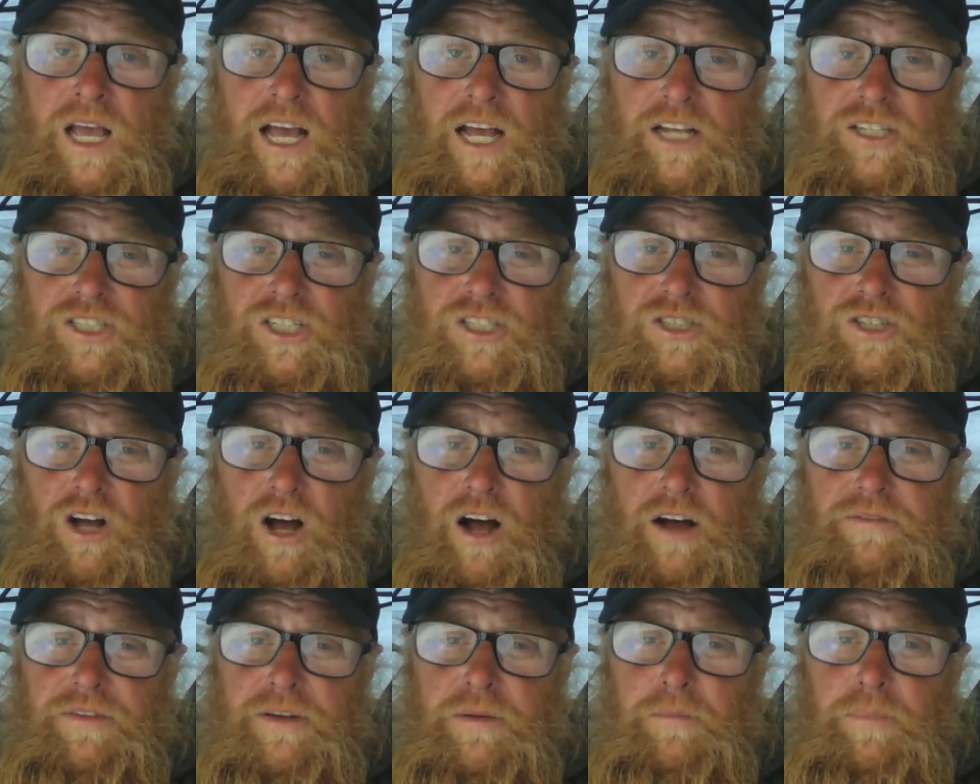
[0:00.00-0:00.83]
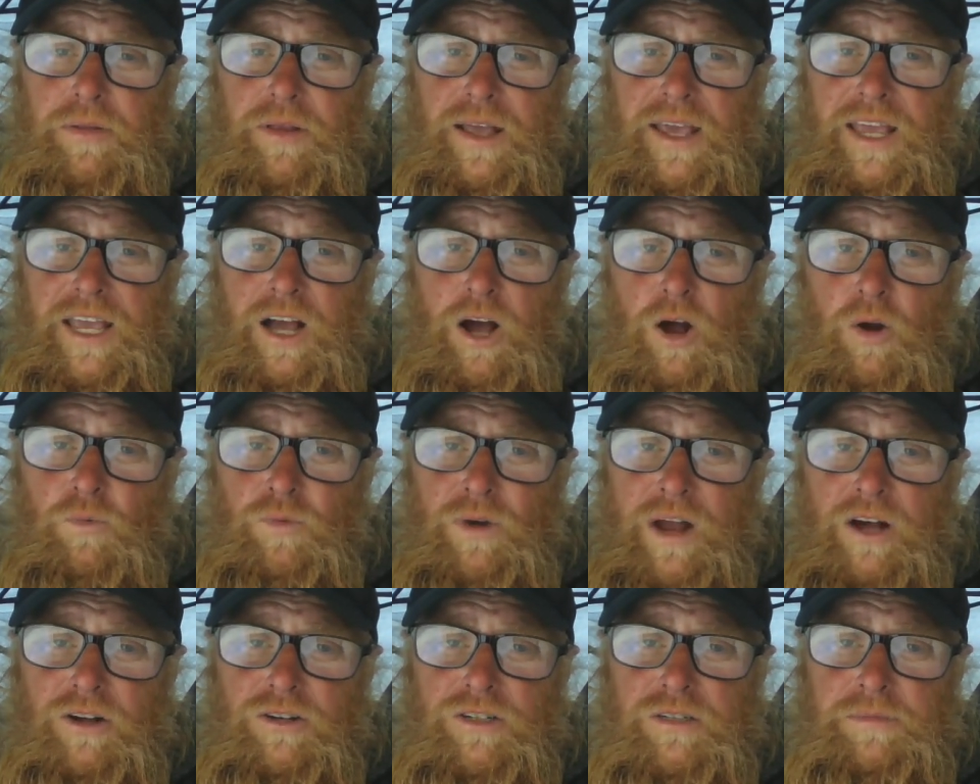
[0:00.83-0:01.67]
And she's often playing
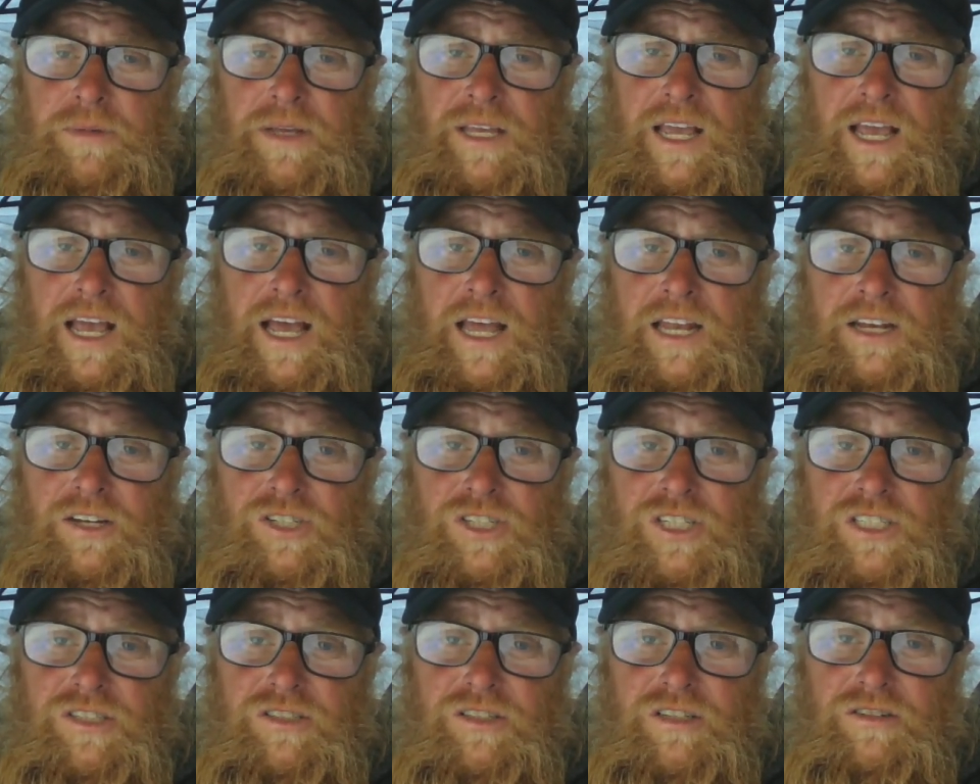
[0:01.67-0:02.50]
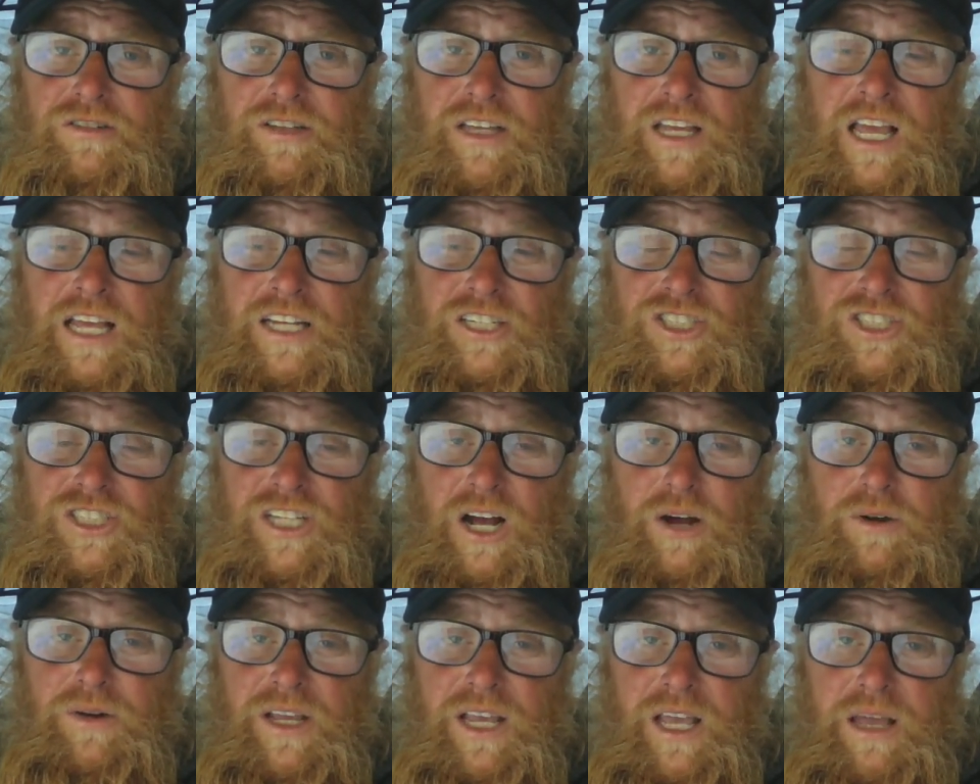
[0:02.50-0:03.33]
around me and she's literally
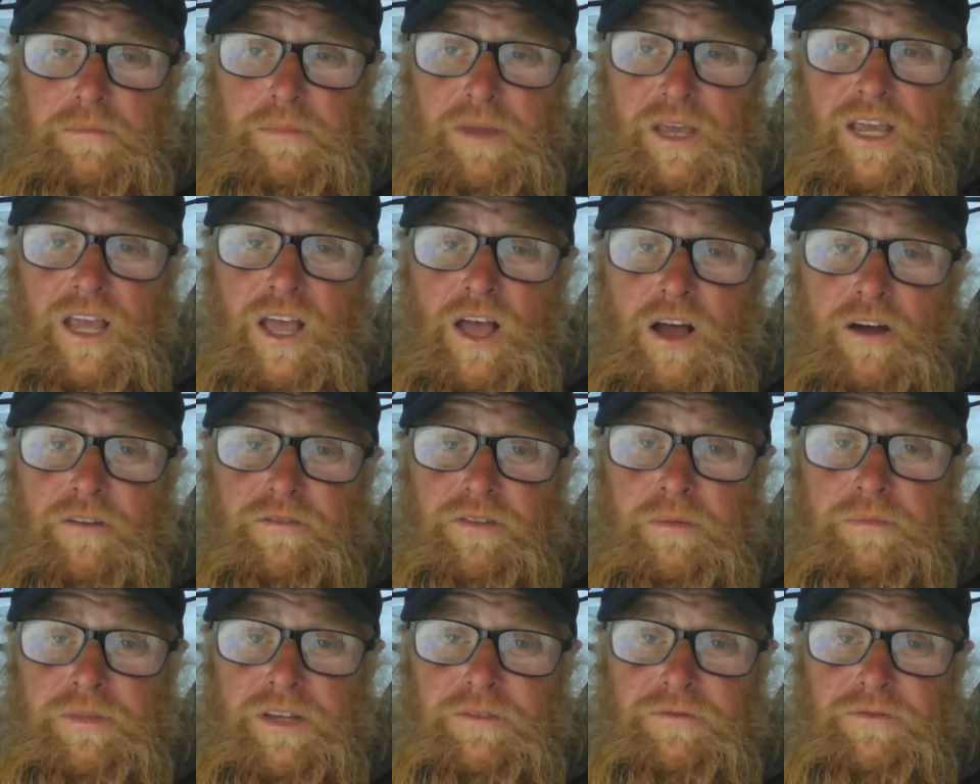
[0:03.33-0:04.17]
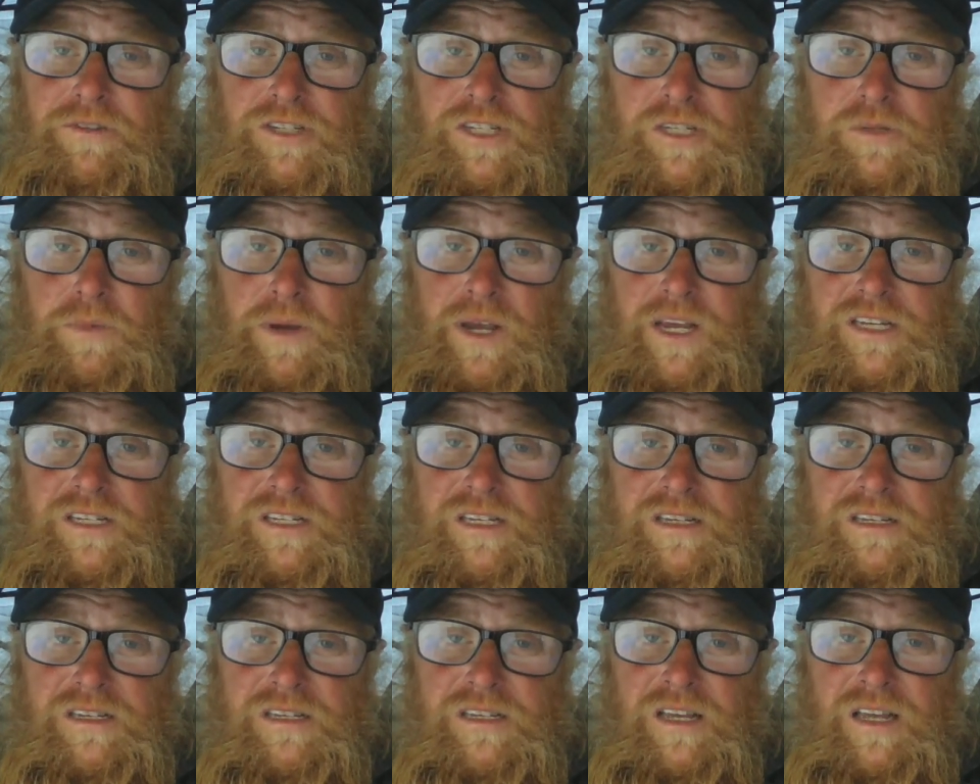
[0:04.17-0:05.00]
shouting at me from different
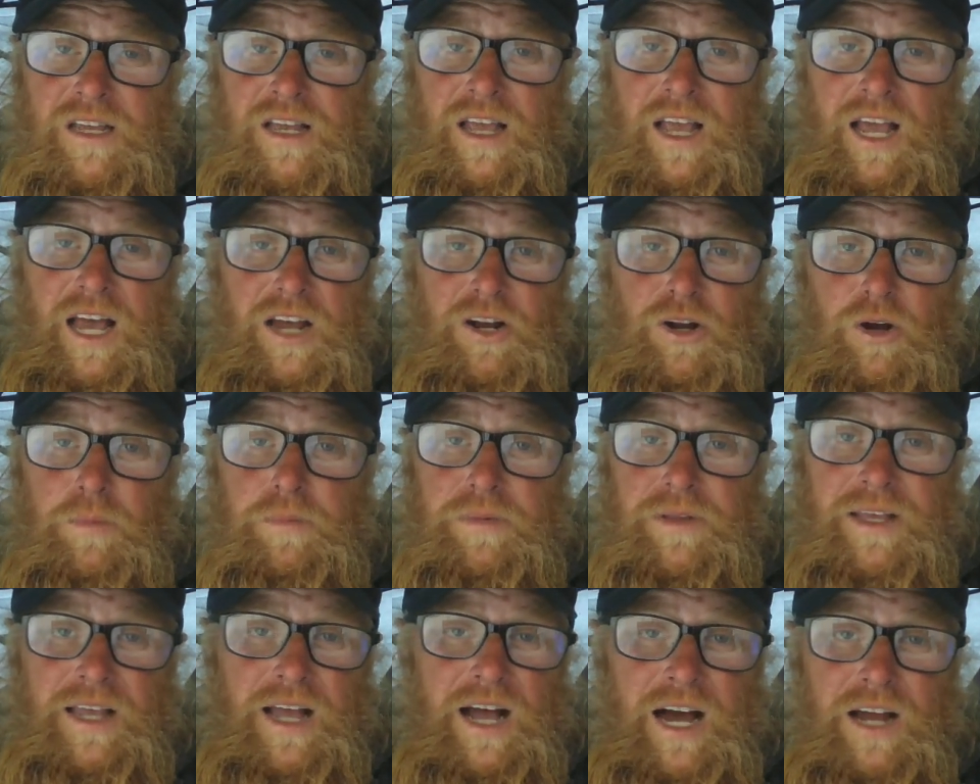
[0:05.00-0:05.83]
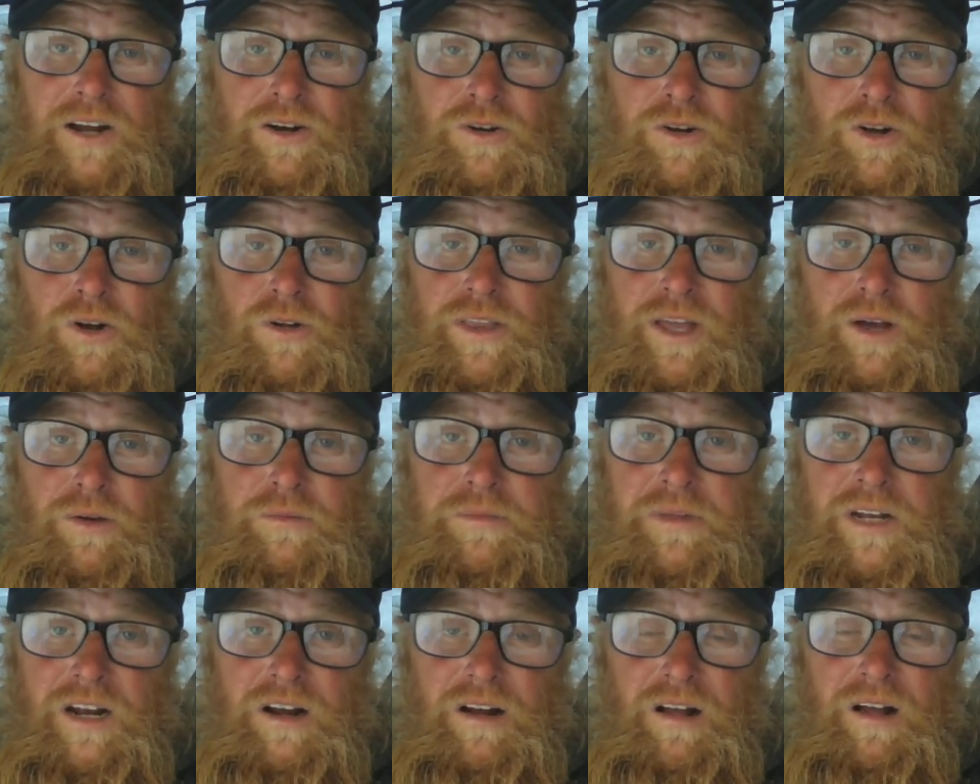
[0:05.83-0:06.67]
spaces. And openly, I don't know that
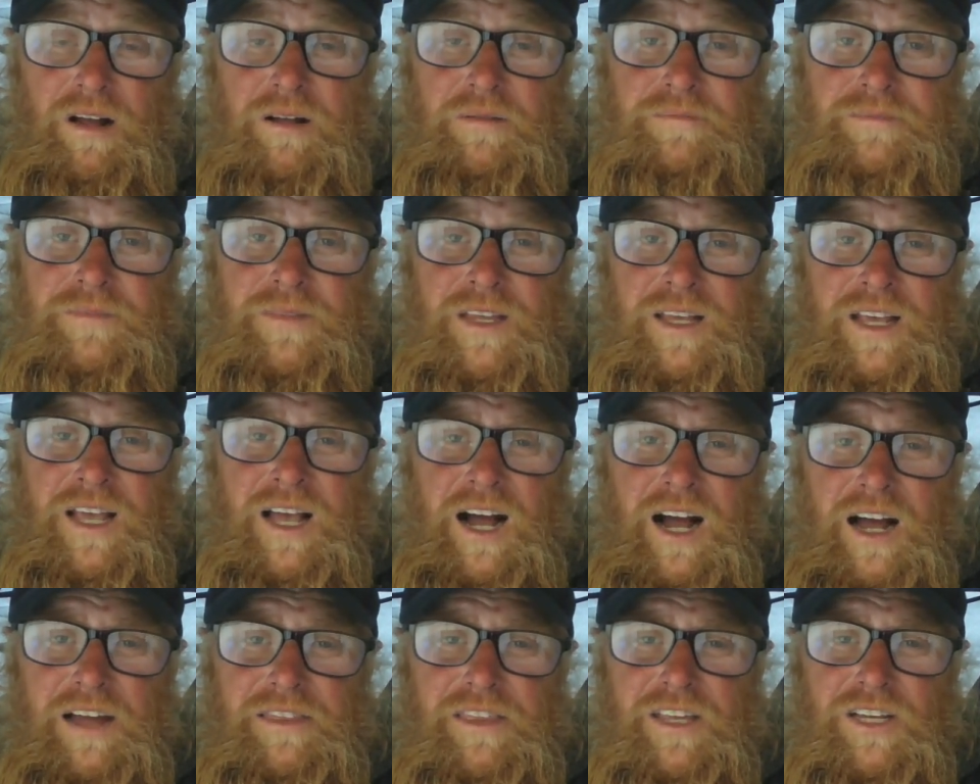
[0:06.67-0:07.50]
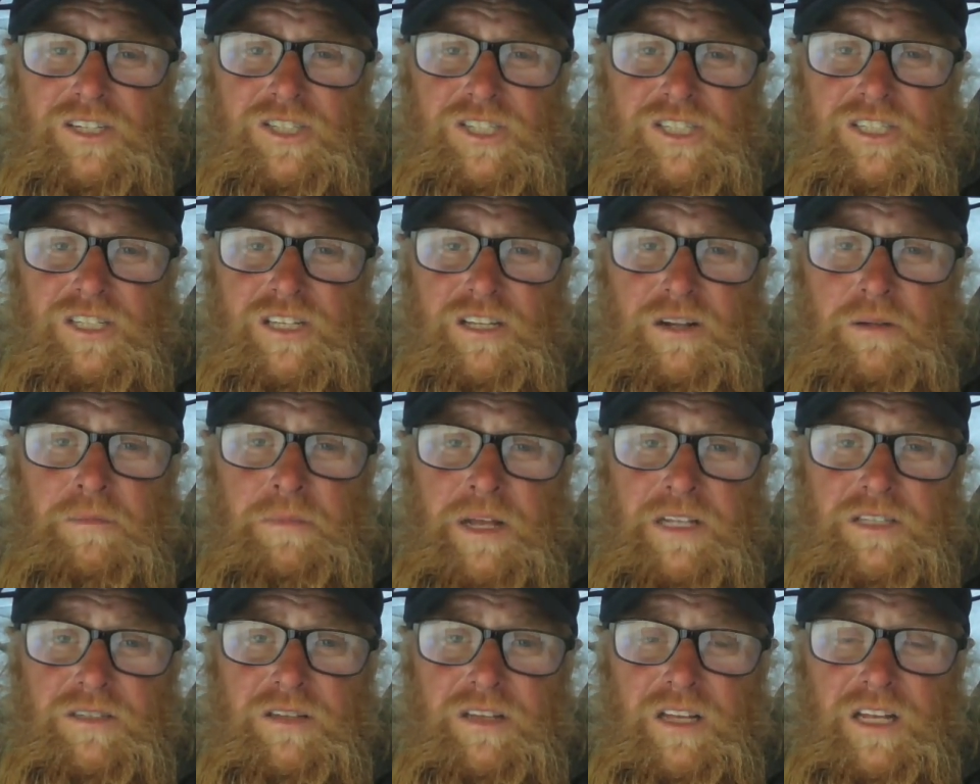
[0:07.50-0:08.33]
woman at all. I think she's a little
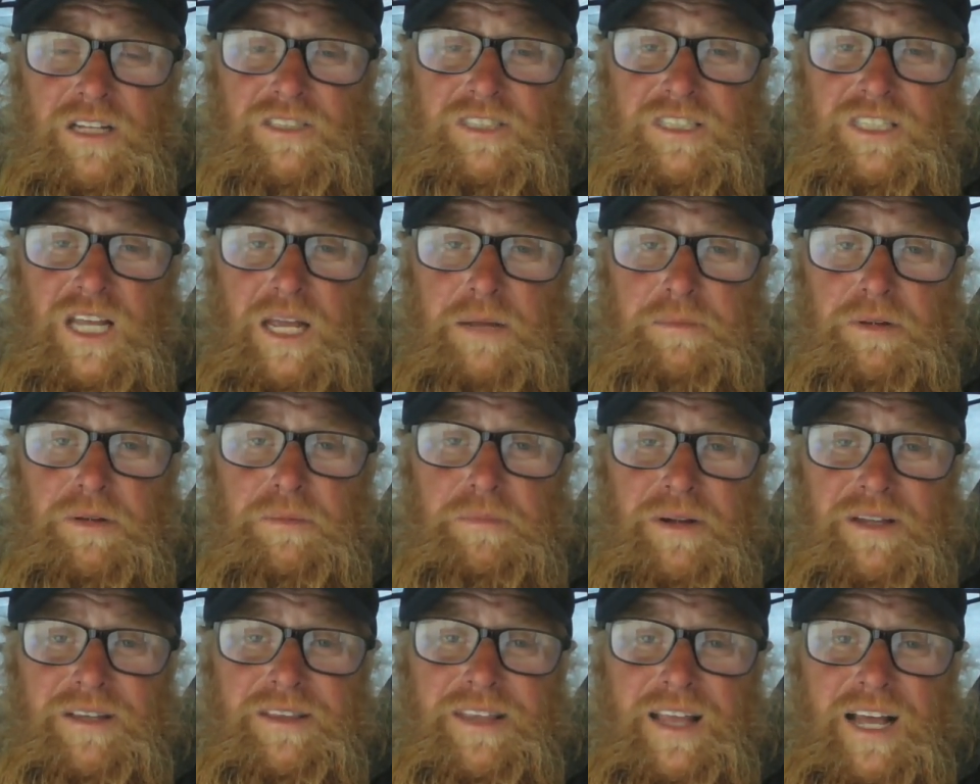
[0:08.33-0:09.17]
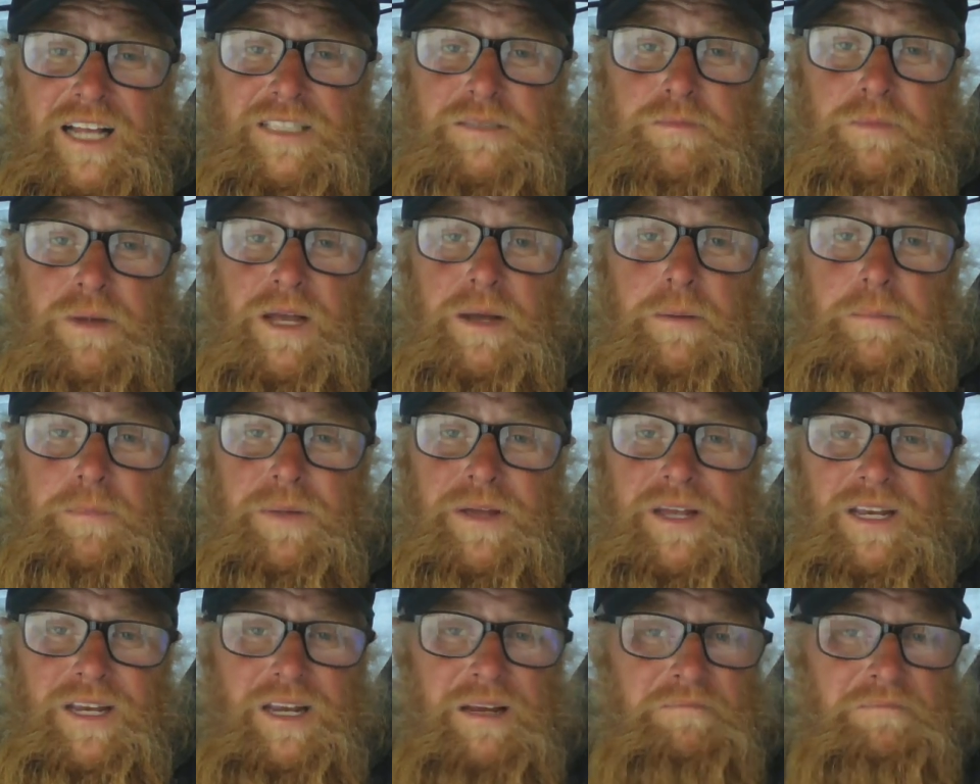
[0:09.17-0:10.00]
mentally unstable, but that's my
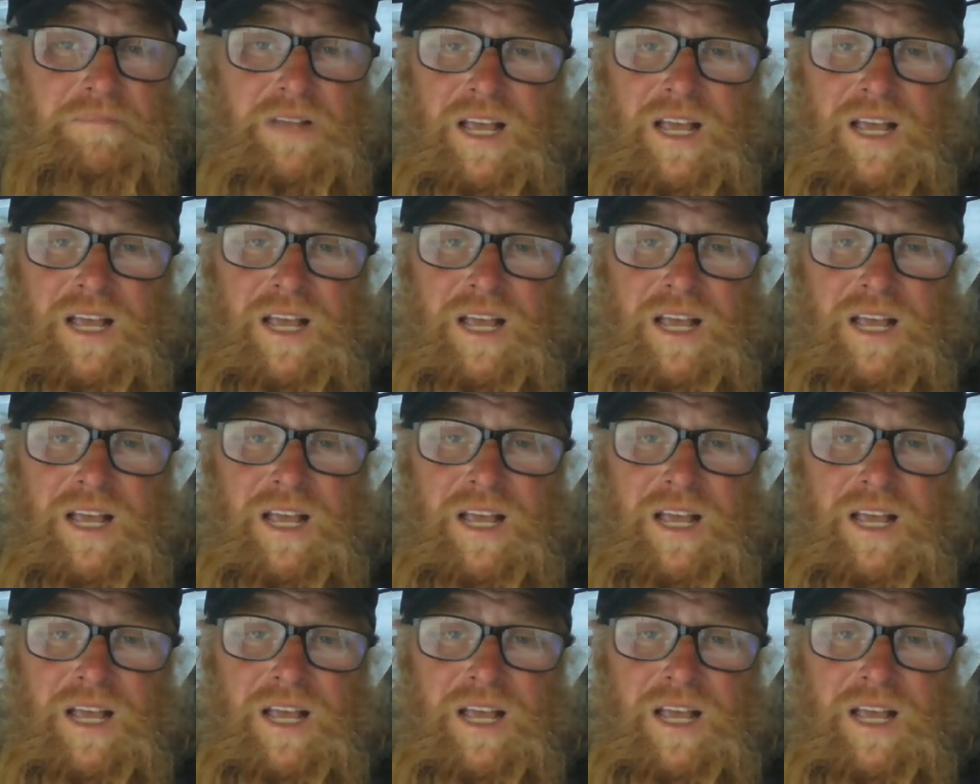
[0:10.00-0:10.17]
opinion.